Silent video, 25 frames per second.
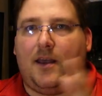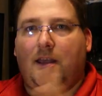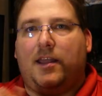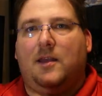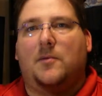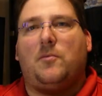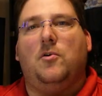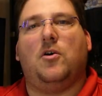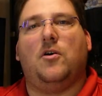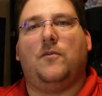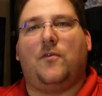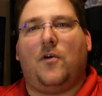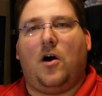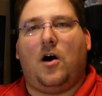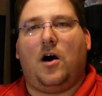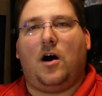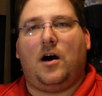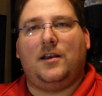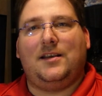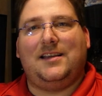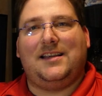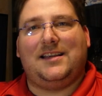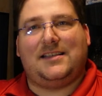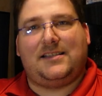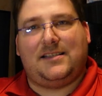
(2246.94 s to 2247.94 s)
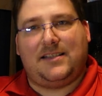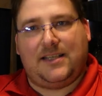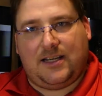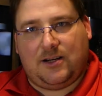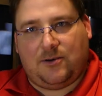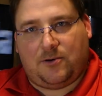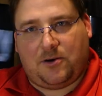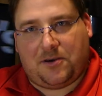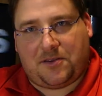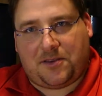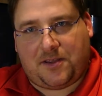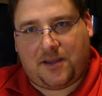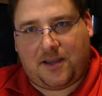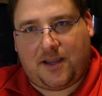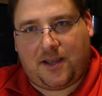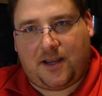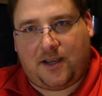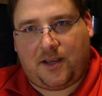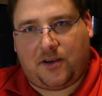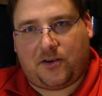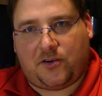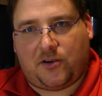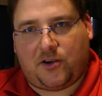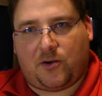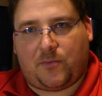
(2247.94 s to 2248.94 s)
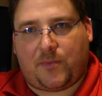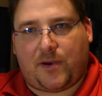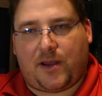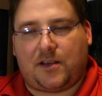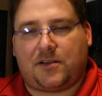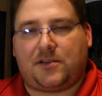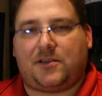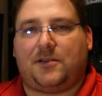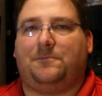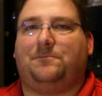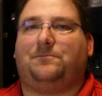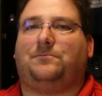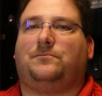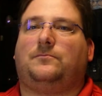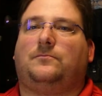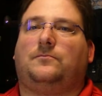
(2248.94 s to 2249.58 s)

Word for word: You move on, you deal with it, and you do your best.